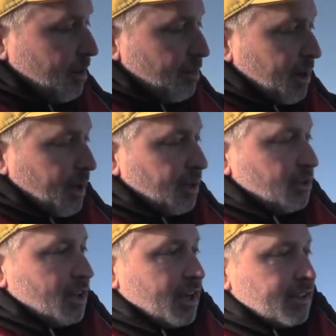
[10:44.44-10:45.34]
pale
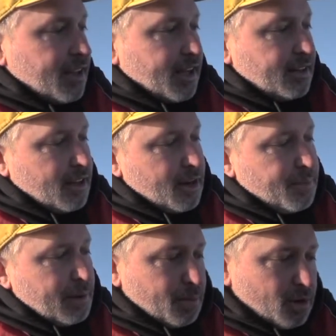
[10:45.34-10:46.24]
like that. A lot of
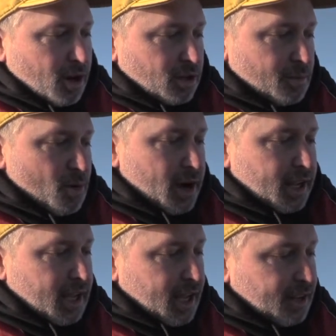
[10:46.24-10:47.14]
people call them
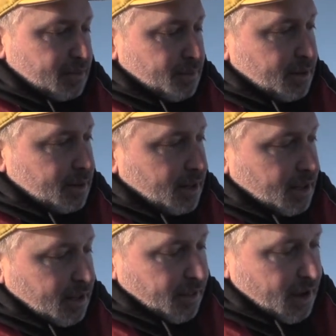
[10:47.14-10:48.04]
white cats, but
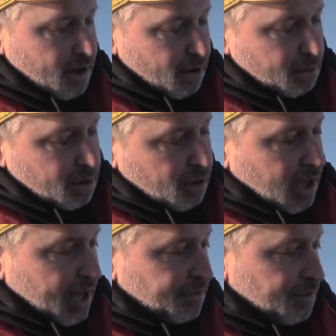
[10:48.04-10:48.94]
they are blue
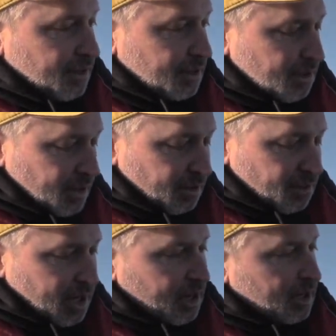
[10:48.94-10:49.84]
catfish, and
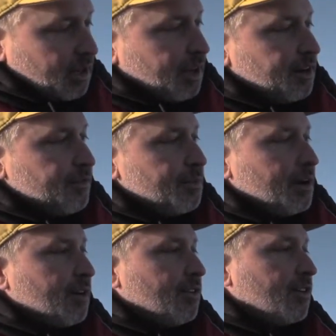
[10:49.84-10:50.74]
we got a lot of them
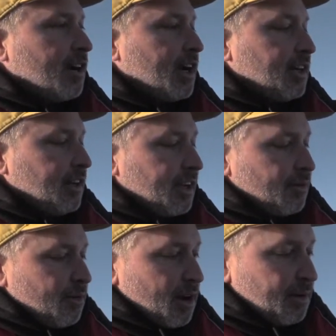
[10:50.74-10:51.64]
here on Grand
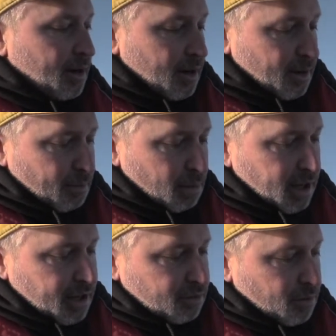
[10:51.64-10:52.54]
Lake. We're not
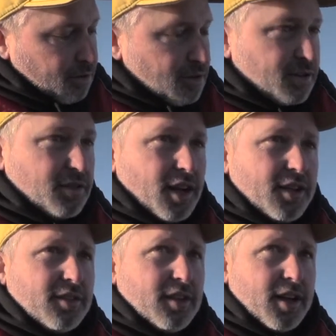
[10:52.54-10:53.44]
blessed with just
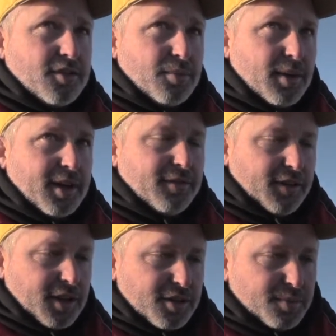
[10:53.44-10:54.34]
lots and lots of big
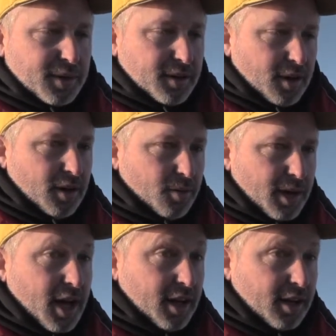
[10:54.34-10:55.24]
fish, but we
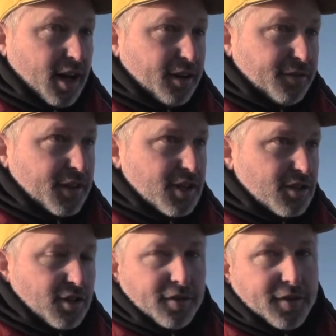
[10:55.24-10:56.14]
got a lot of fish
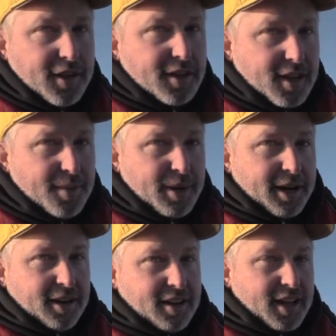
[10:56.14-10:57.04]
that are fun to come
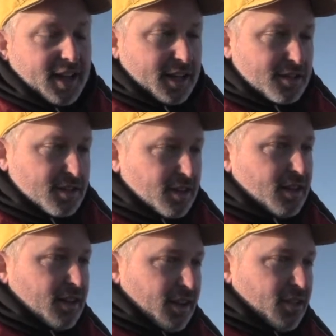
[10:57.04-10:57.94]
out here and catch,
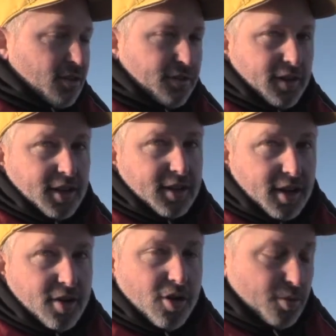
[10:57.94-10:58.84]
and they're fun to
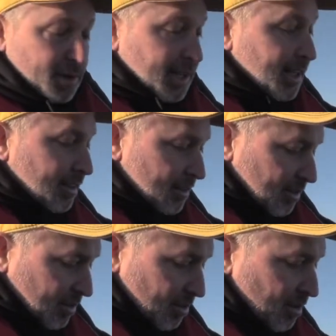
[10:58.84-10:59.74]
go home and eat.
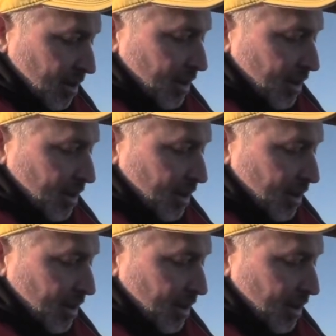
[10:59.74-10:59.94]
So